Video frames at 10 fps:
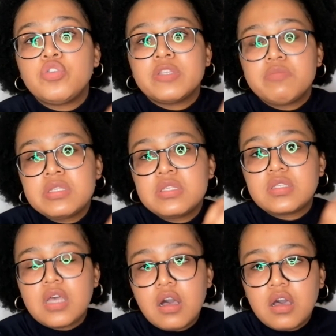your expenses
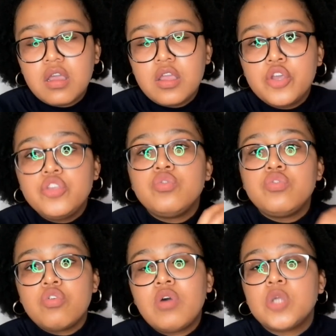are, you
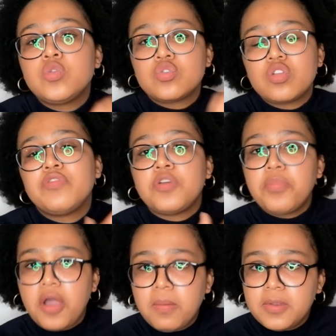know how to solve your
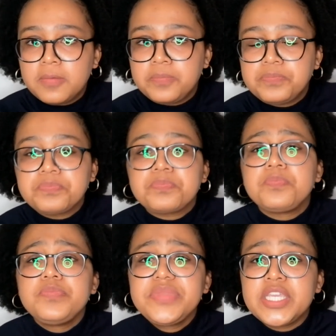problem.
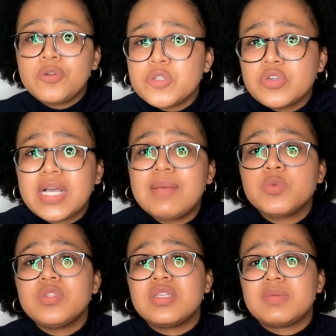It also comes
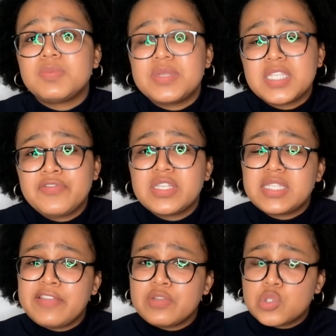with a specific
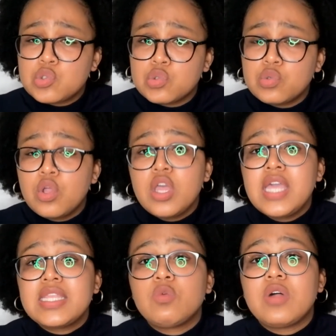savings tool
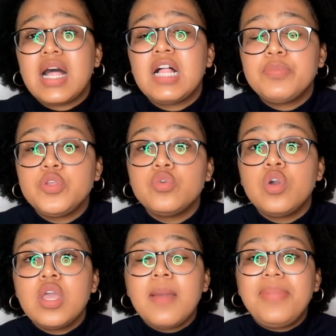that will help you
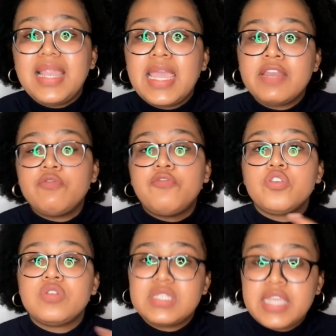plan for
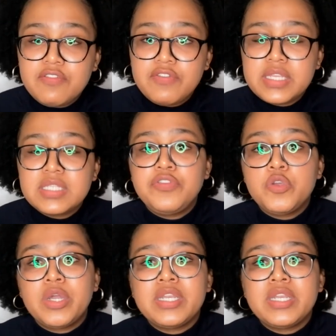your savings. If